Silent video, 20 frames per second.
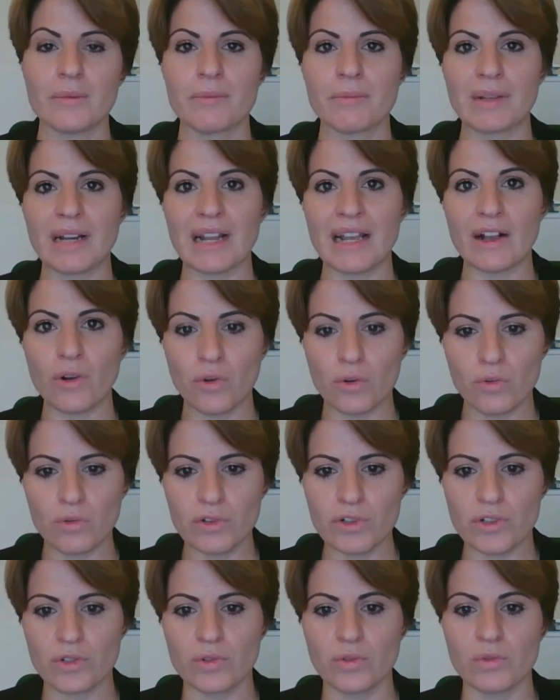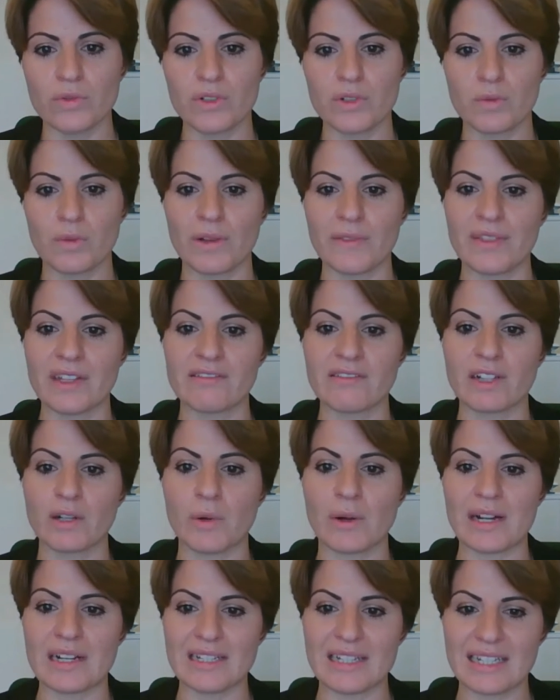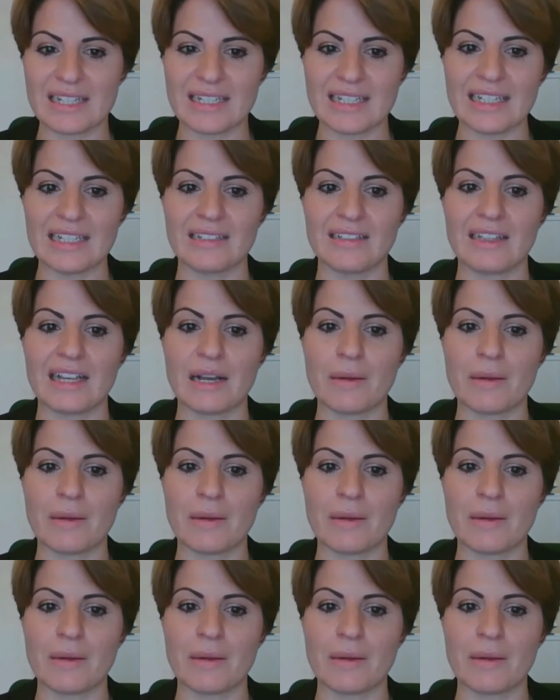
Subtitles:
but like all tools, one that requires skill